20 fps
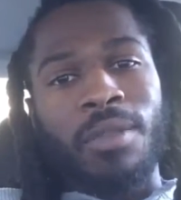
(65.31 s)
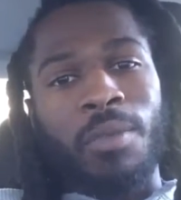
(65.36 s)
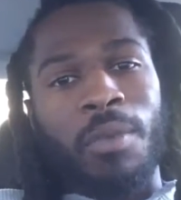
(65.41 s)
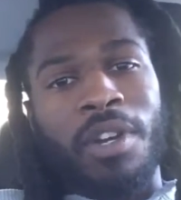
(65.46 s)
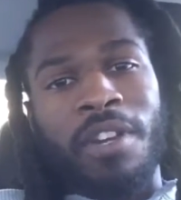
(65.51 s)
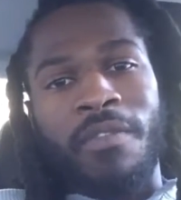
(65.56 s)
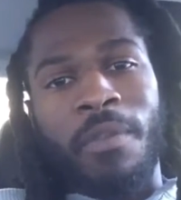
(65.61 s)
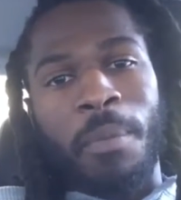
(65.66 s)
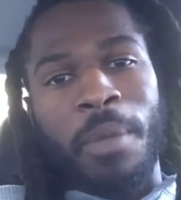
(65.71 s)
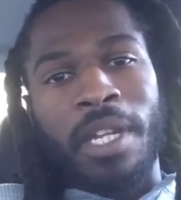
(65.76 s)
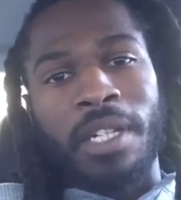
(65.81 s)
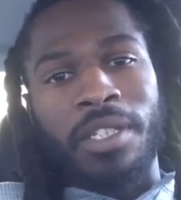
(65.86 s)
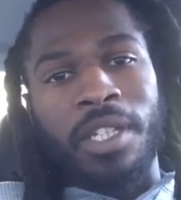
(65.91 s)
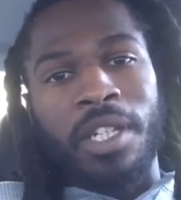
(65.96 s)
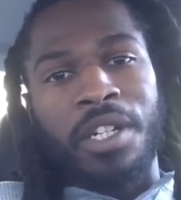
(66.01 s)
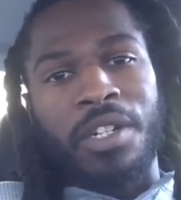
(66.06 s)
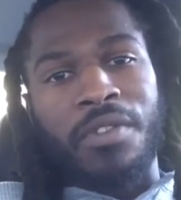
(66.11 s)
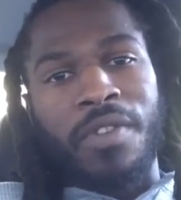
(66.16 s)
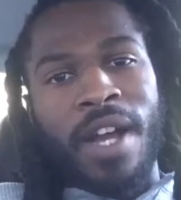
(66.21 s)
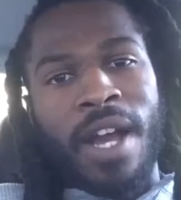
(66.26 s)
It won't even be a
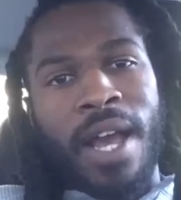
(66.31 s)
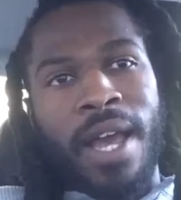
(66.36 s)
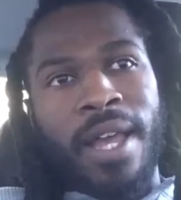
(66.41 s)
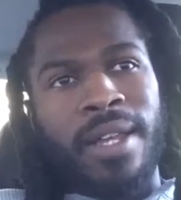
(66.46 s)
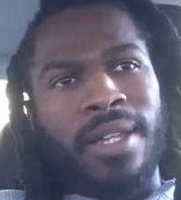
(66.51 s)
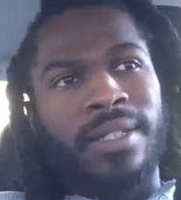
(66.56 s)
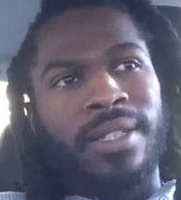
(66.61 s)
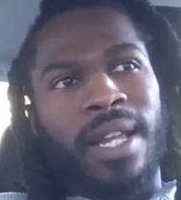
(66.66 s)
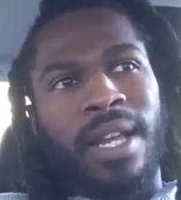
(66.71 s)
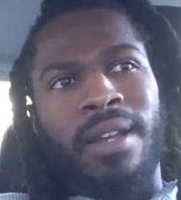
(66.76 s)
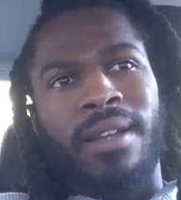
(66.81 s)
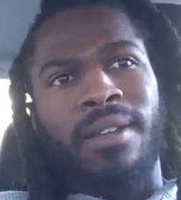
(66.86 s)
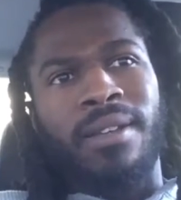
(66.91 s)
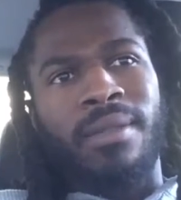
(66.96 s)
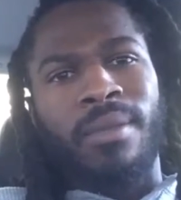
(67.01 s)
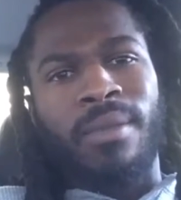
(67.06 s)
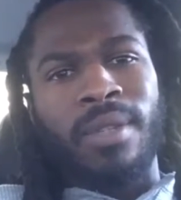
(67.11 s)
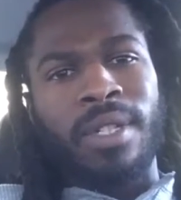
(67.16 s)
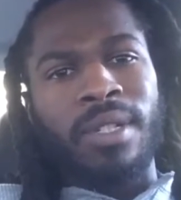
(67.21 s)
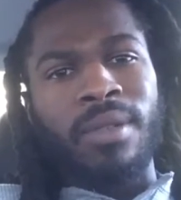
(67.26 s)
surge ride, and it's like,
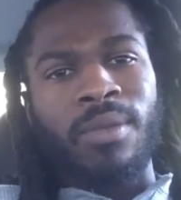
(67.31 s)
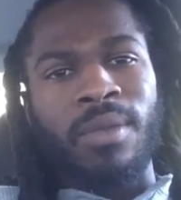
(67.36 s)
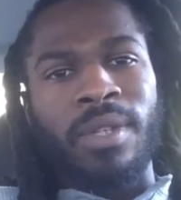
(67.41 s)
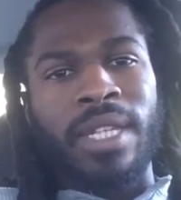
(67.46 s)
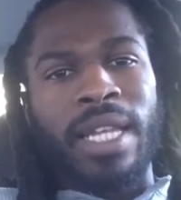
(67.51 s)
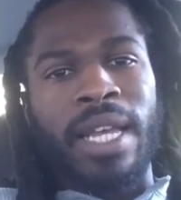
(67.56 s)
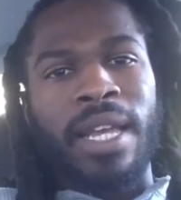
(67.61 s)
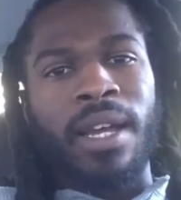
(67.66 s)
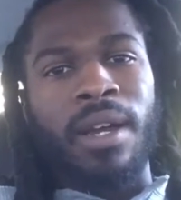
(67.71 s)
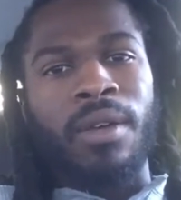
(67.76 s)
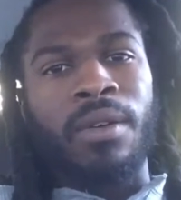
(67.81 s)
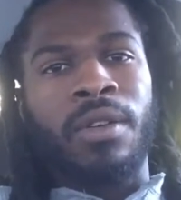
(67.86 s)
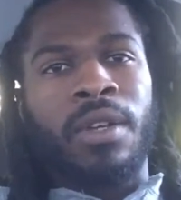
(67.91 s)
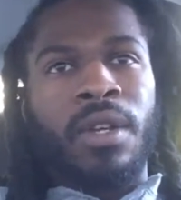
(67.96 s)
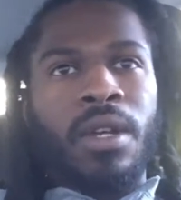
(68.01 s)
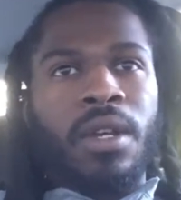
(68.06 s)
what the hell?